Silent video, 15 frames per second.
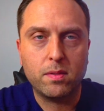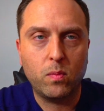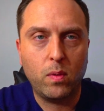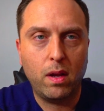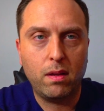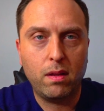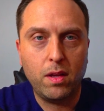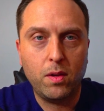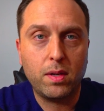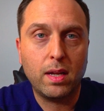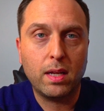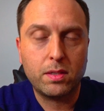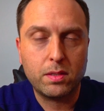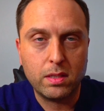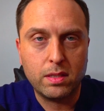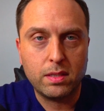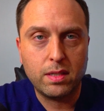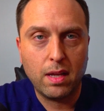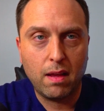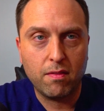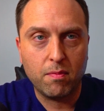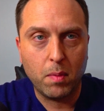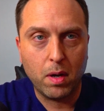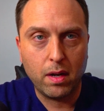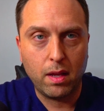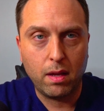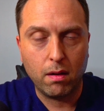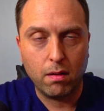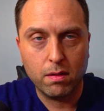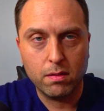some ways that you can actually save money
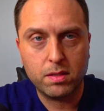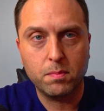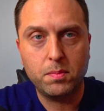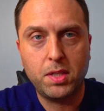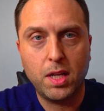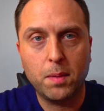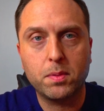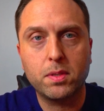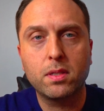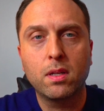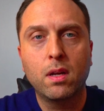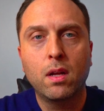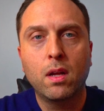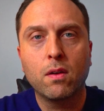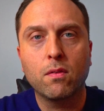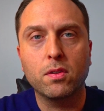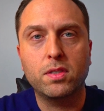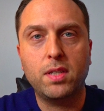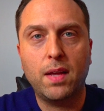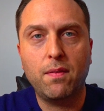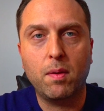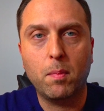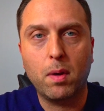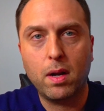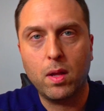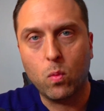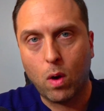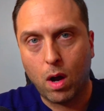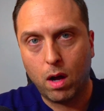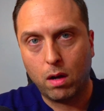here. Here's some tips for saving money
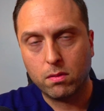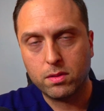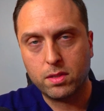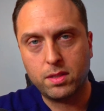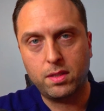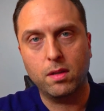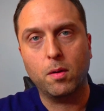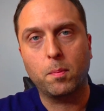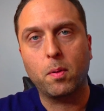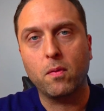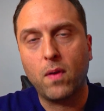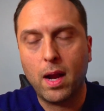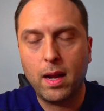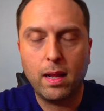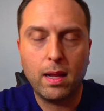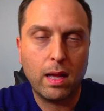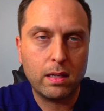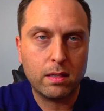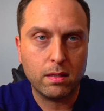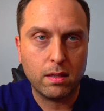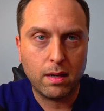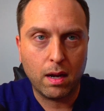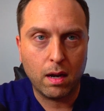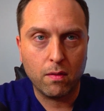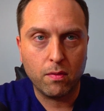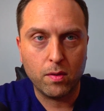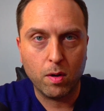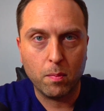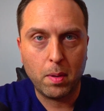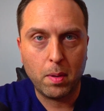while still providing excellent care for your